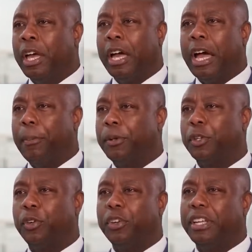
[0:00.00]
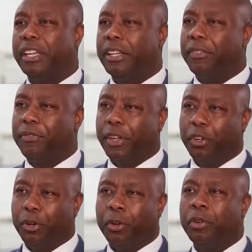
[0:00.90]
opportunity and that
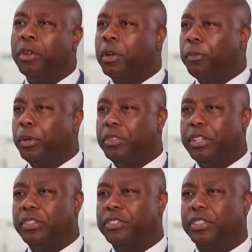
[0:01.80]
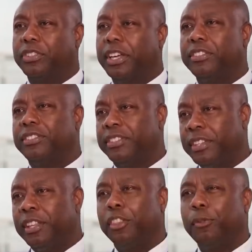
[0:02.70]
failure precedes success,
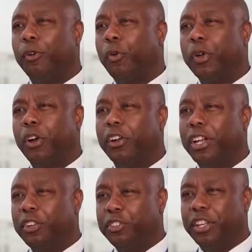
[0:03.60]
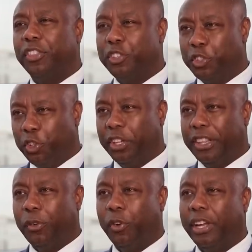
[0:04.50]
the more we are to understand the journey
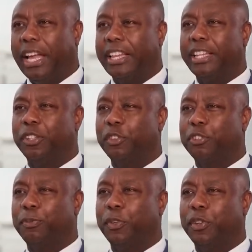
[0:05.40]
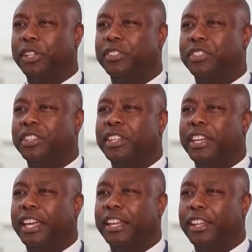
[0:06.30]
that we're likely to experience
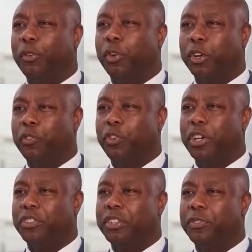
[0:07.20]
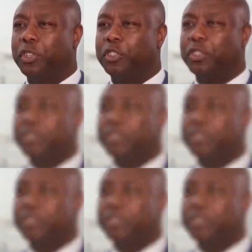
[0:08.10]
and that will confront us in the future.